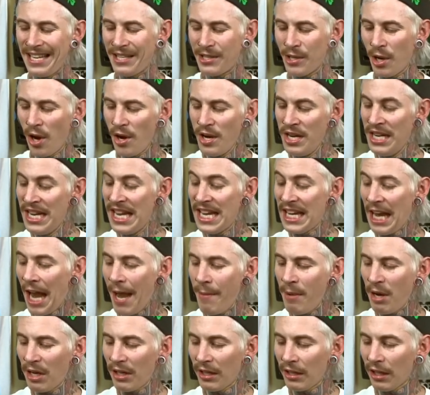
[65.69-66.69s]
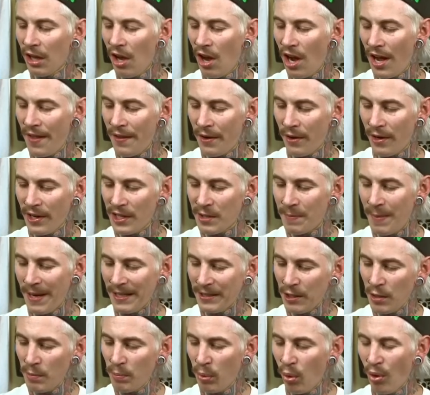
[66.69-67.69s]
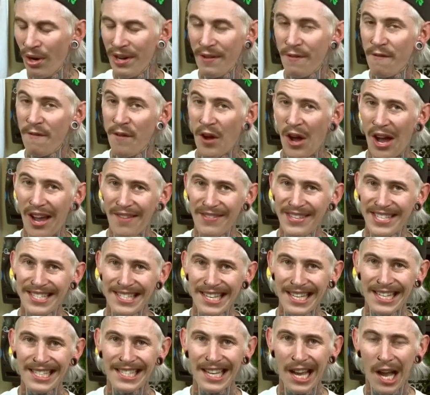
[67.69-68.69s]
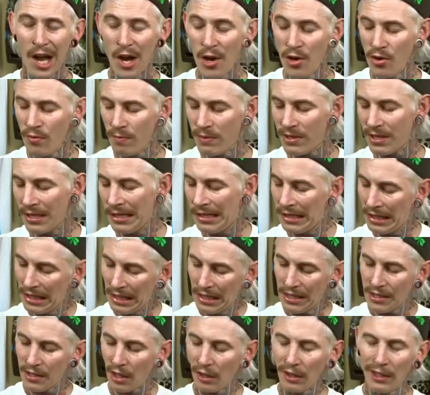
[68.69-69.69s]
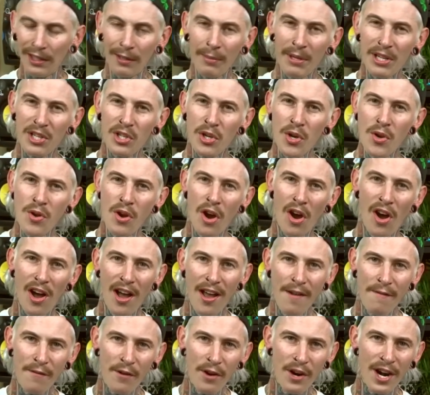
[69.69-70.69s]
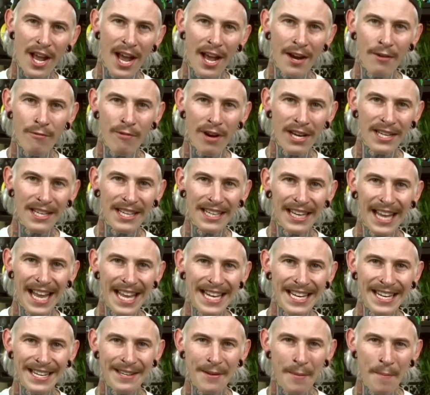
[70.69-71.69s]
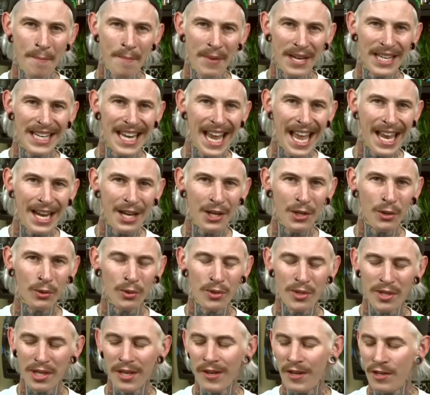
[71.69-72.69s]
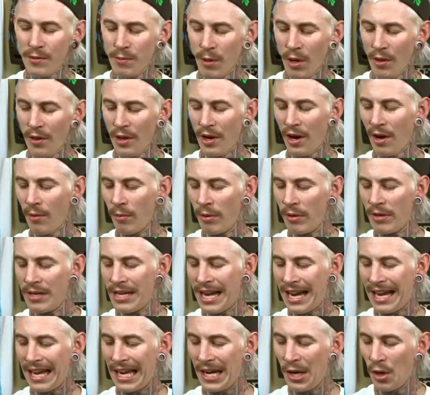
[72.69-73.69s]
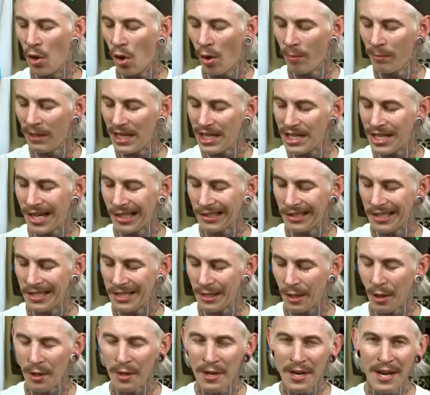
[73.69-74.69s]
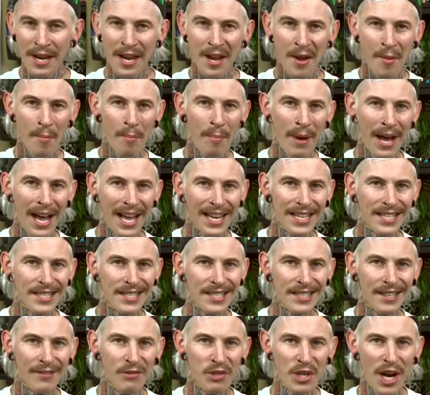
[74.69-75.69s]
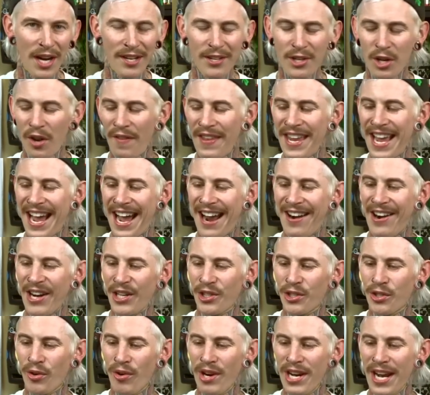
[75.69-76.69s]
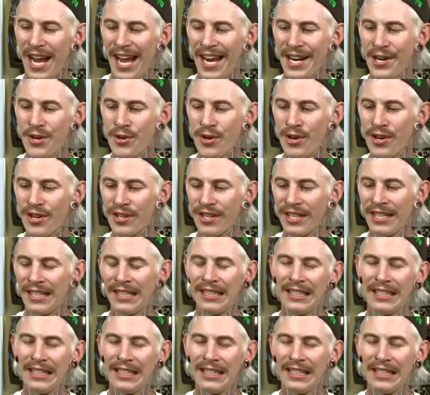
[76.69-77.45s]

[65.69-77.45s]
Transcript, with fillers: So it came in a little higher than I expected, zero point five six ohms. So a little bit too high for an unregulated mechanical series mod that I would uh, normally chuck this on, but I've chucked it on the R X three hundred.